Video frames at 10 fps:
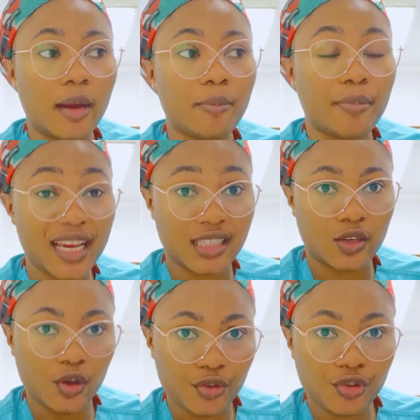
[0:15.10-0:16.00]
best
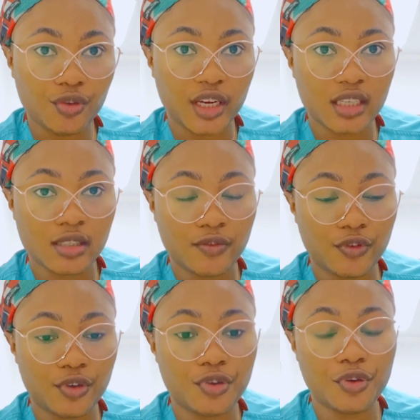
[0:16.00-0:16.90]
countries
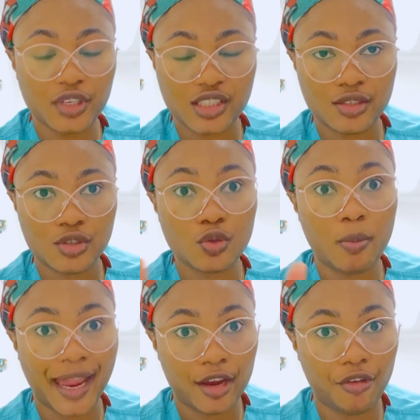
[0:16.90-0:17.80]
for nurses to
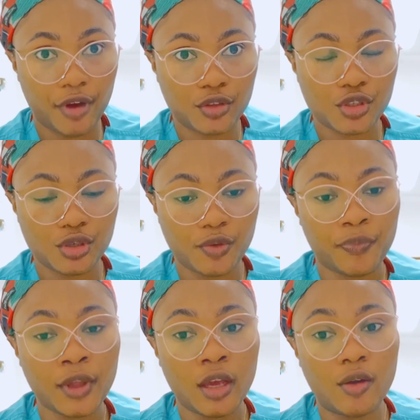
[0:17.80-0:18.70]
migrate to?
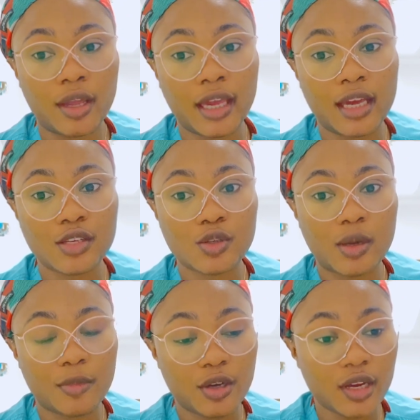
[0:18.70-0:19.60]
Okay, so
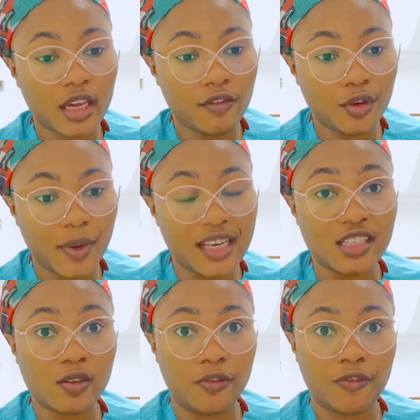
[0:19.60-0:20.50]
I'm going to give you a
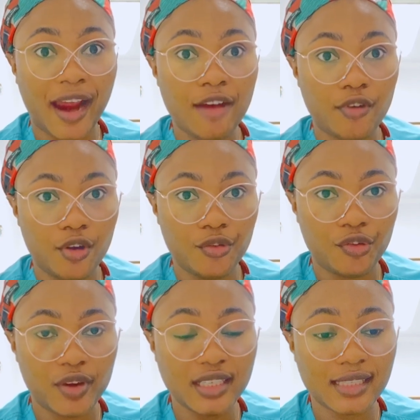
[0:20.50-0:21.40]
list of 5
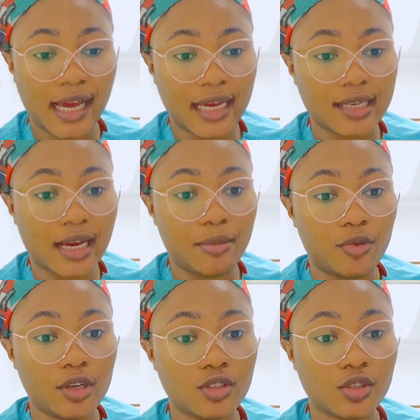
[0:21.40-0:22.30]
countries, and I'm
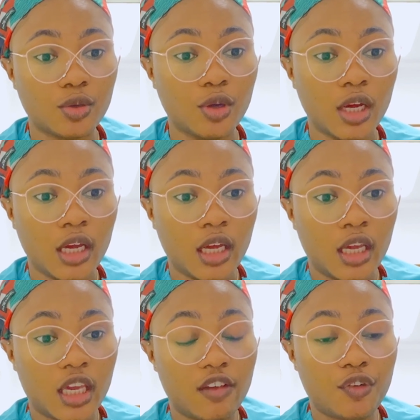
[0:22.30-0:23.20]
going to
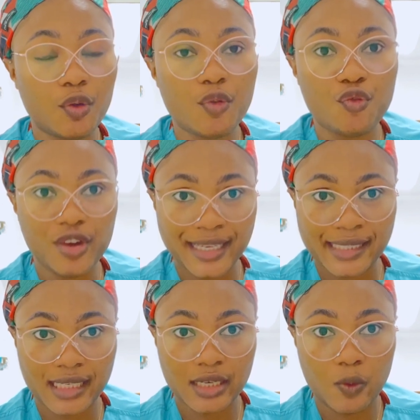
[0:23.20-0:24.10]
give you a
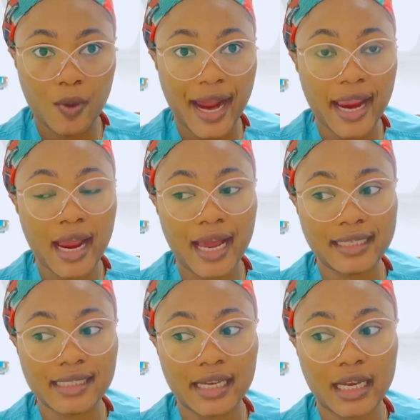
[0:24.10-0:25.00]
reason why I
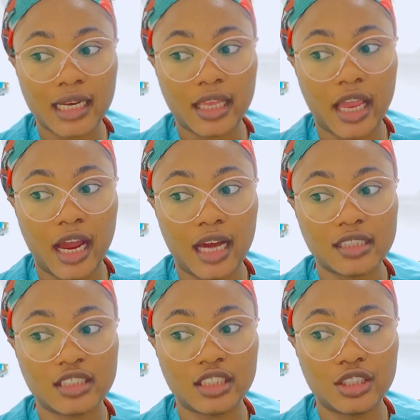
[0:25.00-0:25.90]
think they are
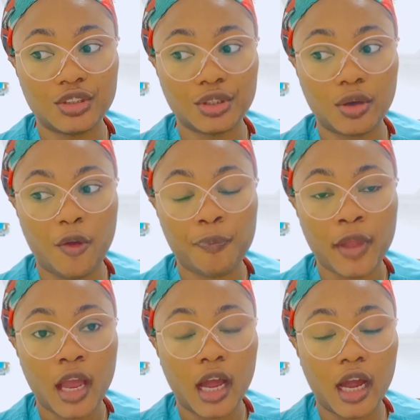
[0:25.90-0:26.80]
the
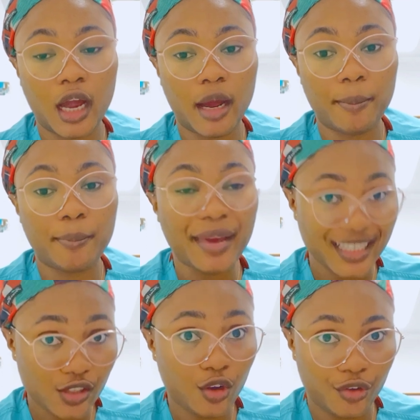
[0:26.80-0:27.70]

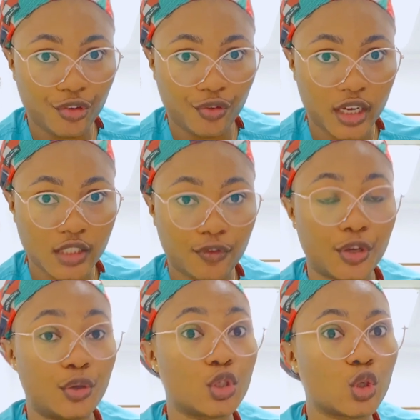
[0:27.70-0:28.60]
best countries for
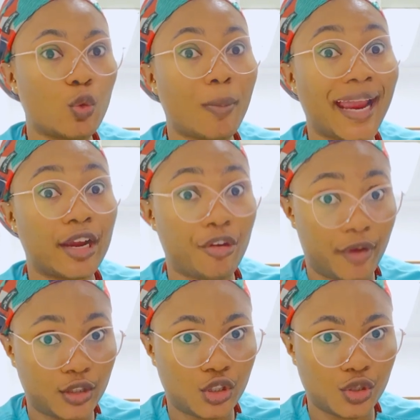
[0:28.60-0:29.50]
you to
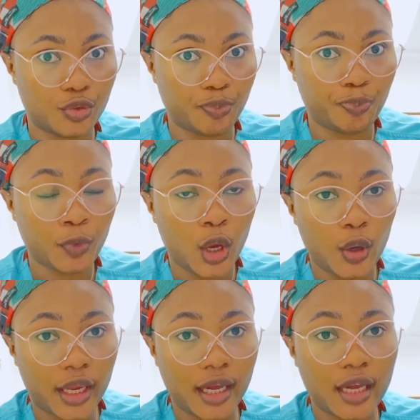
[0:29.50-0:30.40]
migrate to.
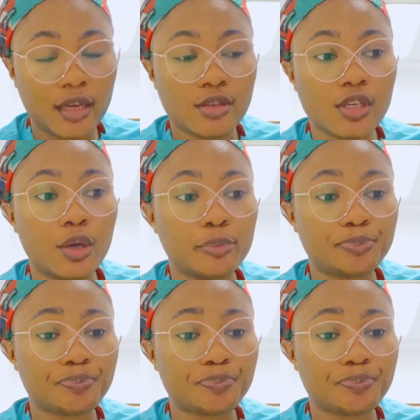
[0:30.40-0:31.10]
Okay, so